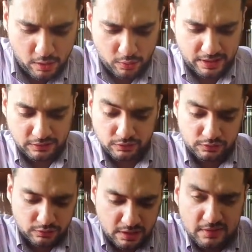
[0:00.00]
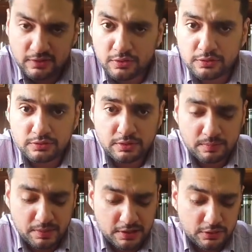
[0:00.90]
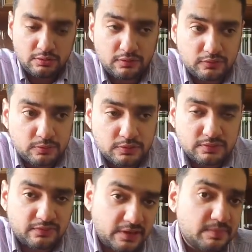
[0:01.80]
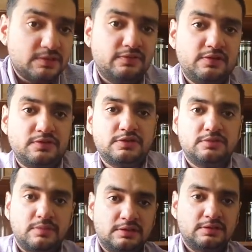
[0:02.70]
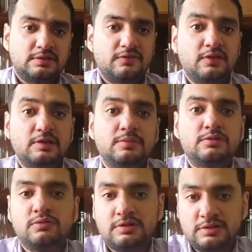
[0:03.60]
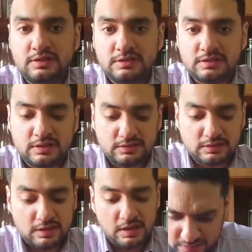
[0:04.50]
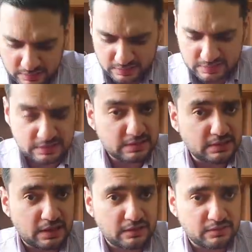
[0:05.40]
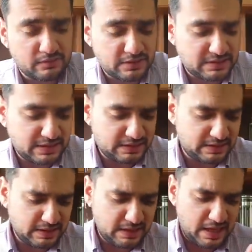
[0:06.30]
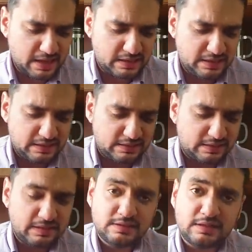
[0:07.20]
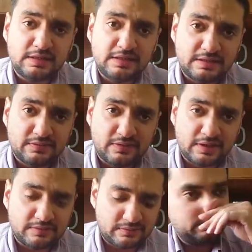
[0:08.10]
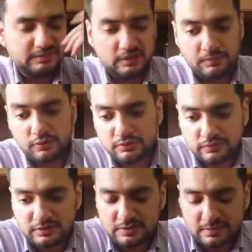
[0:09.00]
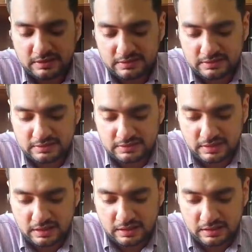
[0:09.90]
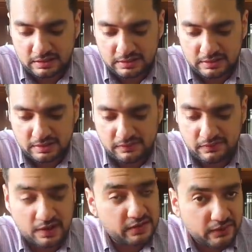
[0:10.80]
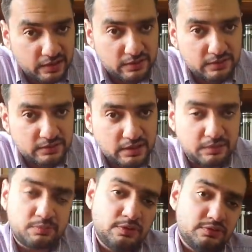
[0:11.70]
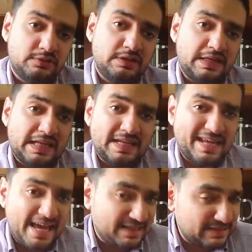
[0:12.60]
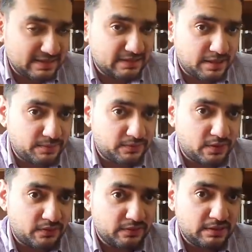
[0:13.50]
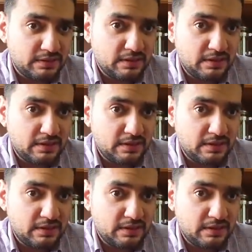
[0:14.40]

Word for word: Okay, so today we are going to compare two of the most famous filtration methods available to us these days. This is Hario V sixty and this is the Kalita Wave. Now both of these methods are very very good at producing an excellent cup of coffee,